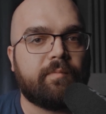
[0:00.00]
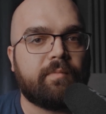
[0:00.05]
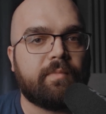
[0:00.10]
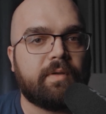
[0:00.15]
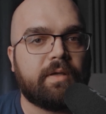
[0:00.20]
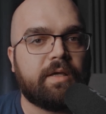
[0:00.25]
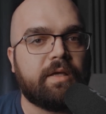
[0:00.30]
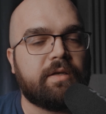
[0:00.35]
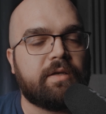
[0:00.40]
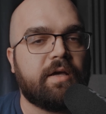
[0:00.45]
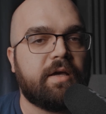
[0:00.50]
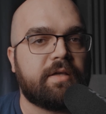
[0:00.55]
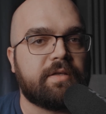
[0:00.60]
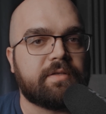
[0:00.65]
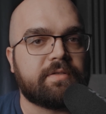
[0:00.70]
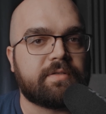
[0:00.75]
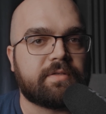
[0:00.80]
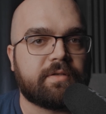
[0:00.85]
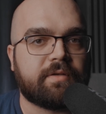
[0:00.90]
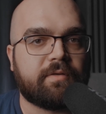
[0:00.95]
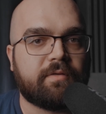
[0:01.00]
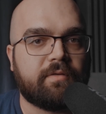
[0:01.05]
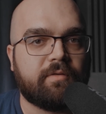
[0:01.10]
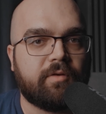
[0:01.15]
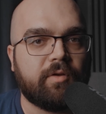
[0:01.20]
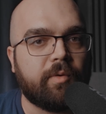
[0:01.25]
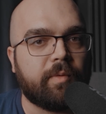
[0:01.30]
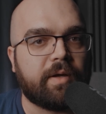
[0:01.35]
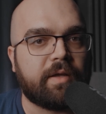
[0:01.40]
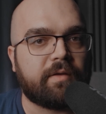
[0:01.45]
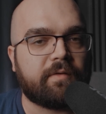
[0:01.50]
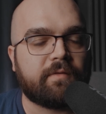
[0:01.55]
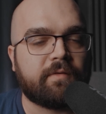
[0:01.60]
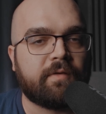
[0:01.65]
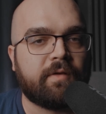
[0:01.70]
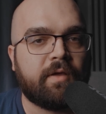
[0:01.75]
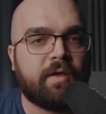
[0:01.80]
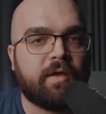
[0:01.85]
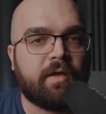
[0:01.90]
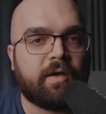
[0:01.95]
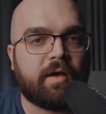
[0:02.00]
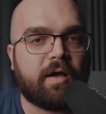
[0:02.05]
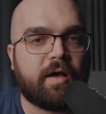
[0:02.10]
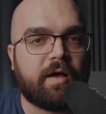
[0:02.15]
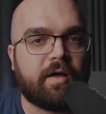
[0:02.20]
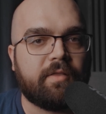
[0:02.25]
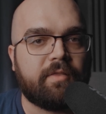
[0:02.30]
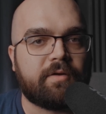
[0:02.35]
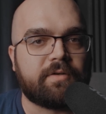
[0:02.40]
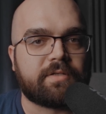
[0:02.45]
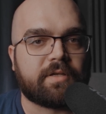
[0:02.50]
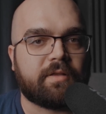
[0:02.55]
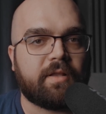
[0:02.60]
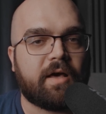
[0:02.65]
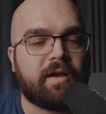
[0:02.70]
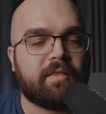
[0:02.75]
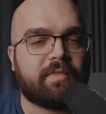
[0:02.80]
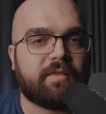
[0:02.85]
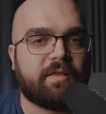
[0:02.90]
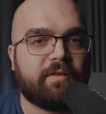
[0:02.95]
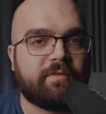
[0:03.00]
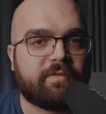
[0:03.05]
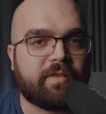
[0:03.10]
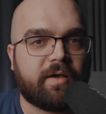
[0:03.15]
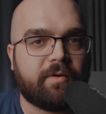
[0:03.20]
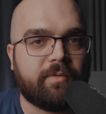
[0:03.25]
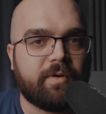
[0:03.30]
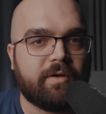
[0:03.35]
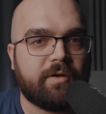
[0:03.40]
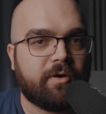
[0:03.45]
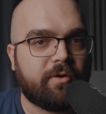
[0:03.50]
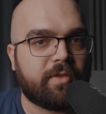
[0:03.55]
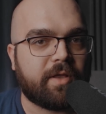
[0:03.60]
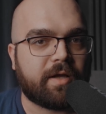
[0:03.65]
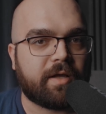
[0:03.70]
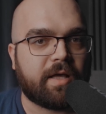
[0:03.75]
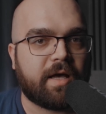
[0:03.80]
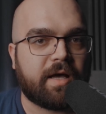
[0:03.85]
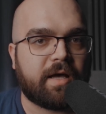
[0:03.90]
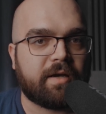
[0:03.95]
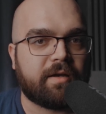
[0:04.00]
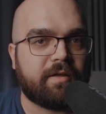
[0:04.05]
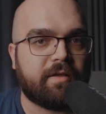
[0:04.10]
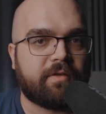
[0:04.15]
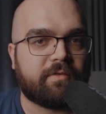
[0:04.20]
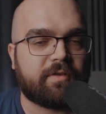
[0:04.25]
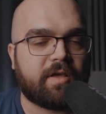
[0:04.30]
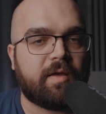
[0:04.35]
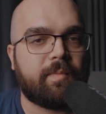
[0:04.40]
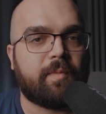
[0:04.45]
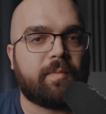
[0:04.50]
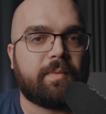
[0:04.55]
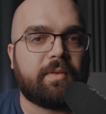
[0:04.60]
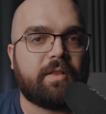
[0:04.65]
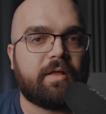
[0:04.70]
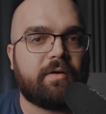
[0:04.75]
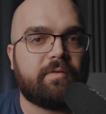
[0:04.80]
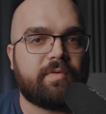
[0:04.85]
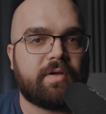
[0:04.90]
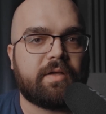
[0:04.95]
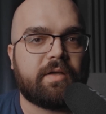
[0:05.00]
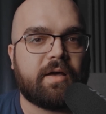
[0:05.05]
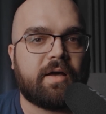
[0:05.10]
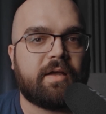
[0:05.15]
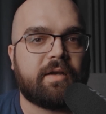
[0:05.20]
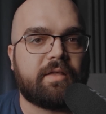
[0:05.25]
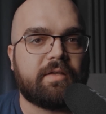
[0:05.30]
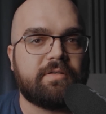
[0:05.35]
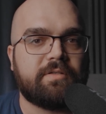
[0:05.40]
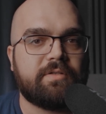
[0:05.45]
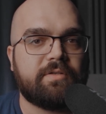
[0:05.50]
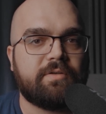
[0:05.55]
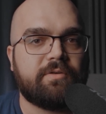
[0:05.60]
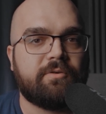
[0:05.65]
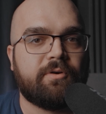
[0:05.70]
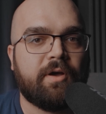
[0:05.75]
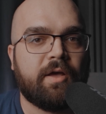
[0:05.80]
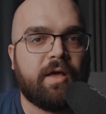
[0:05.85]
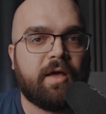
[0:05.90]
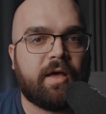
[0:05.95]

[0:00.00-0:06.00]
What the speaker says: he does do it. There's a lot of things that we know that God is capable of and God can do,